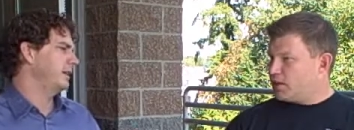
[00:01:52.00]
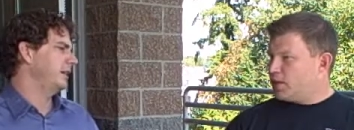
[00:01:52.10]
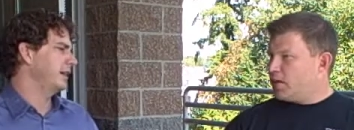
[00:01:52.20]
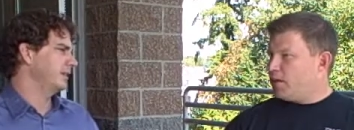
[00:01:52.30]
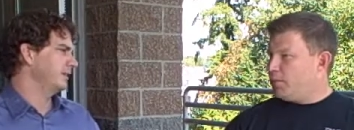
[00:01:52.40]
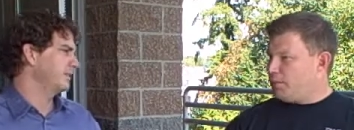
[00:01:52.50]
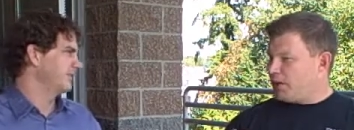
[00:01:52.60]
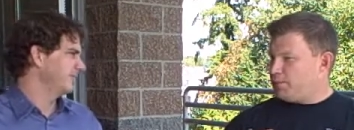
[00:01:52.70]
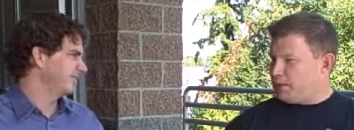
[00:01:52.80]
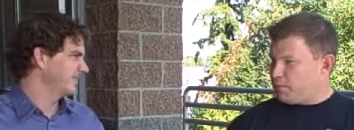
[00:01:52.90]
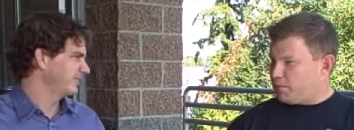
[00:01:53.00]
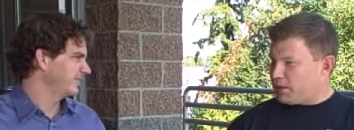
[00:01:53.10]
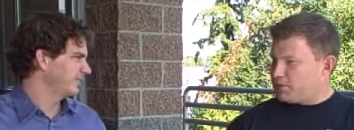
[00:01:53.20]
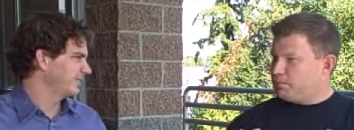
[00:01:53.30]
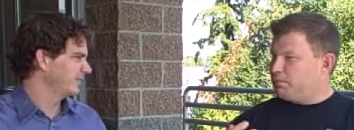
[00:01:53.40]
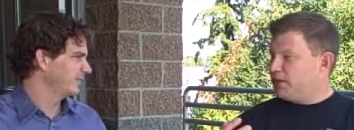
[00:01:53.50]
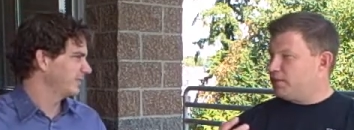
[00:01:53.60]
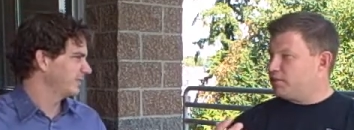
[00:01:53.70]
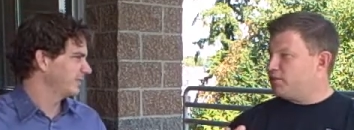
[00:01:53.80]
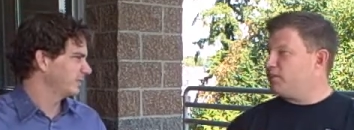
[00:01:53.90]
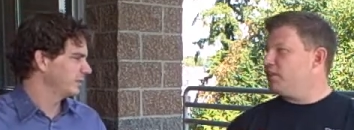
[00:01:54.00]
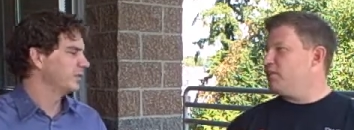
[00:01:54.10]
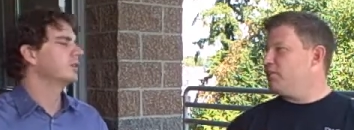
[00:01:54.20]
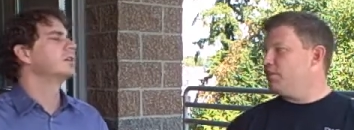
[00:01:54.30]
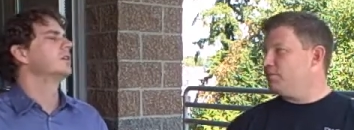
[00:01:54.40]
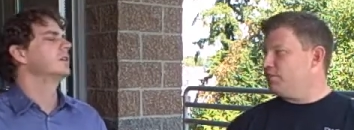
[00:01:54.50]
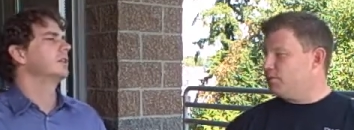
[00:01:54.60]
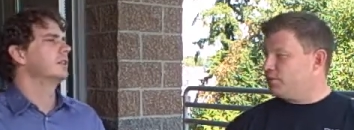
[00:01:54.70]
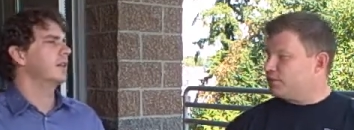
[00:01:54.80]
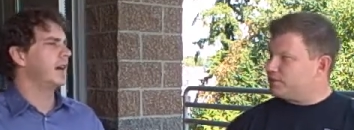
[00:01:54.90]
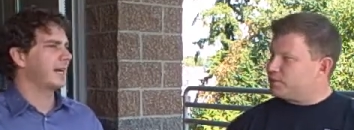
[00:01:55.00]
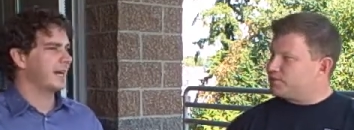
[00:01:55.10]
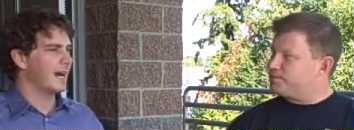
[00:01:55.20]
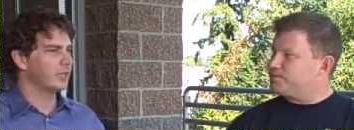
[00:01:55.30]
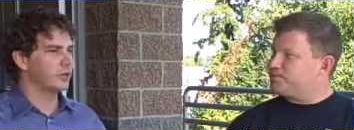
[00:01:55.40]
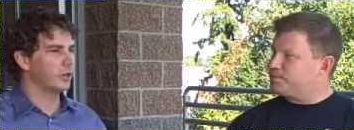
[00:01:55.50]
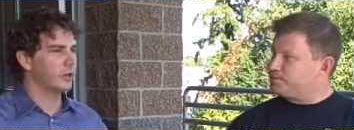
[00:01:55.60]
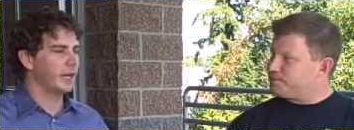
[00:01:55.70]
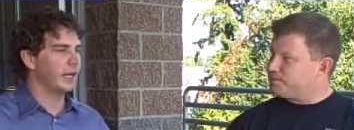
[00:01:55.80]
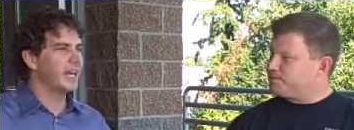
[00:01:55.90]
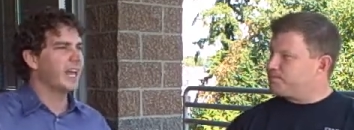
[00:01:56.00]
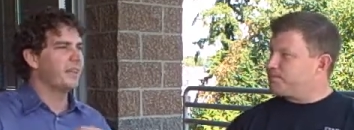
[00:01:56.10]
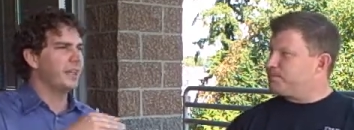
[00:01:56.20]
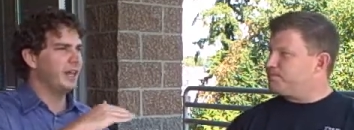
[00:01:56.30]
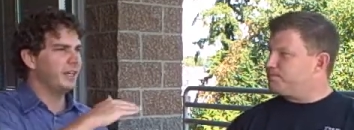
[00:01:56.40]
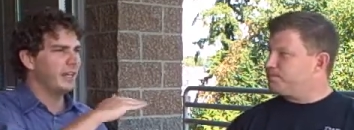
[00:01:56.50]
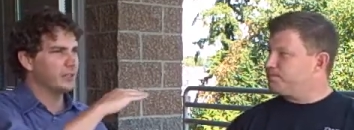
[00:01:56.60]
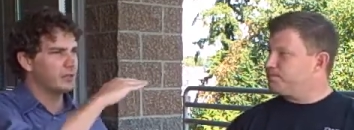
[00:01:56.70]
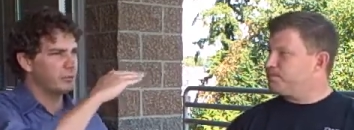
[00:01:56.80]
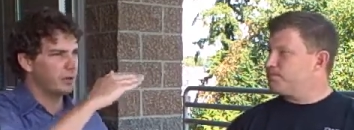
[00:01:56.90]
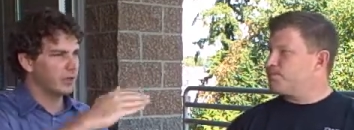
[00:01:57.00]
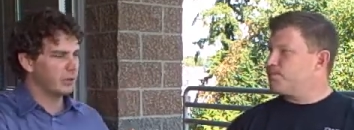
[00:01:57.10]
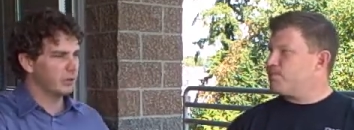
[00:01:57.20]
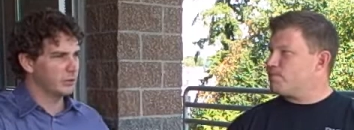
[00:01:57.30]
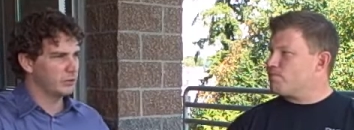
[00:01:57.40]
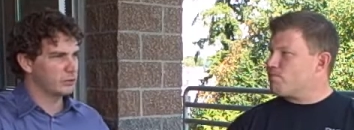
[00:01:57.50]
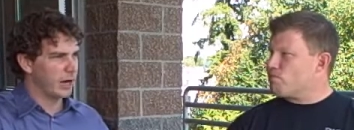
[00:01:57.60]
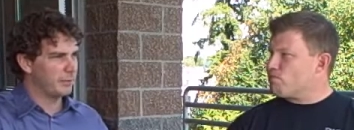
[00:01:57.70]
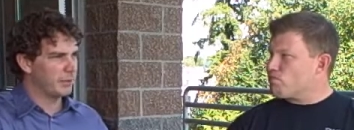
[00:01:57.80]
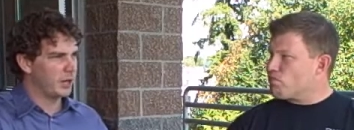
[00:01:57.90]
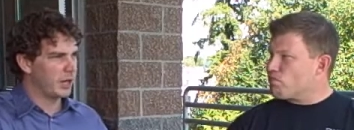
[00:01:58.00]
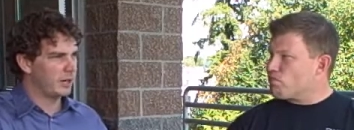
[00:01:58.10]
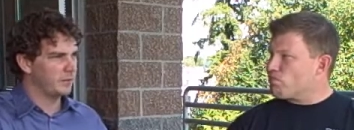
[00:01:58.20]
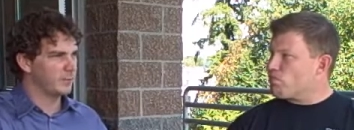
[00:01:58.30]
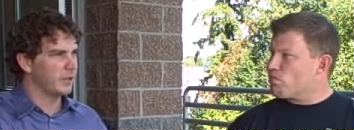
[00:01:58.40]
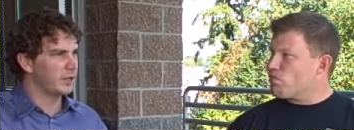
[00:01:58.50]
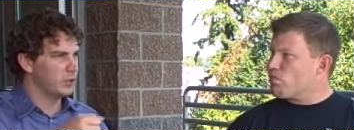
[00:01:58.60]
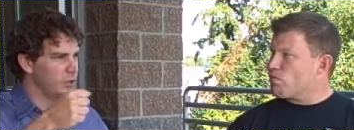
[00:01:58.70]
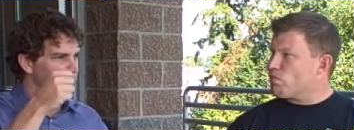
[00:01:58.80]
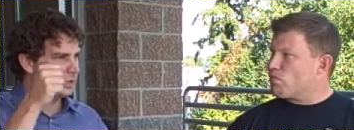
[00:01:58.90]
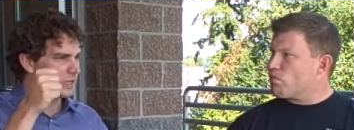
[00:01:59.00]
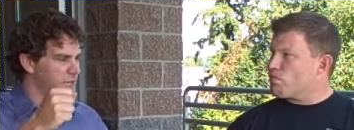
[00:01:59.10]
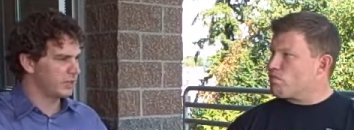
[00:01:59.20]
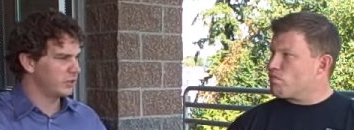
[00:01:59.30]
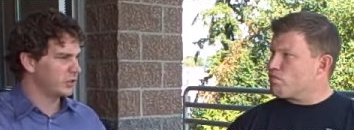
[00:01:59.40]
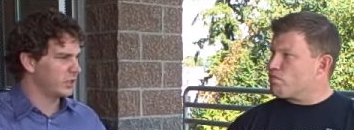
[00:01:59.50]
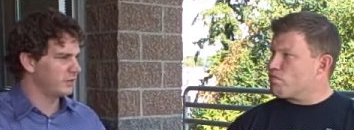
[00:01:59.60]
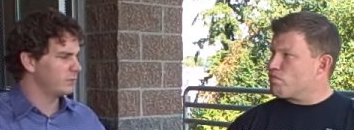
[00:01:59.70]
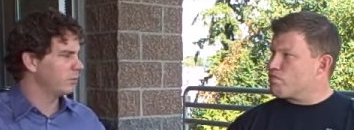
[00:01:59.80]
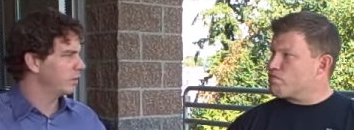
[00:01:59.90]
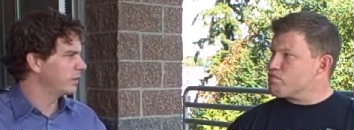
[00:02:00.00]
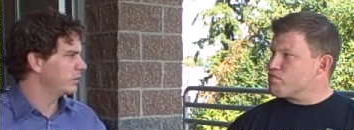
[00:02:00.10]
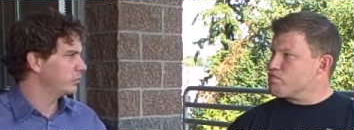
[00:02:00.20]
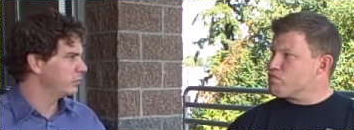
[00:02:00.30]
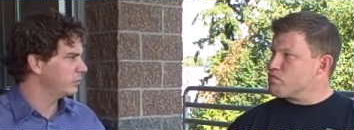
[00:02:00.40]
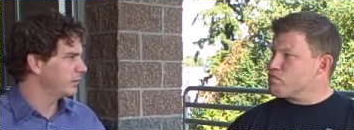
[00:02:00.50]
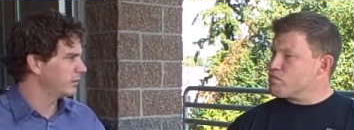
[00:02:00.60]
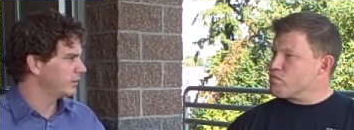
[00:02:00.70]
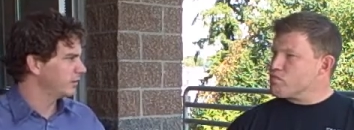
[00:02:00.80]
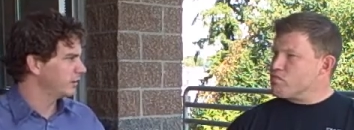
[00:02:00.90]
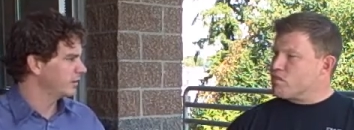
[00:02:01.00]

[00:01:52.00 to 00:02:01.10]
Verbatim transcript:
Speaker 1: by that?
Speaker 2: My people, my, my sphere of influence.
Speaker 1: Gotcha, okay. And then as the market was dropping off and you decided to shift, what did you do differently?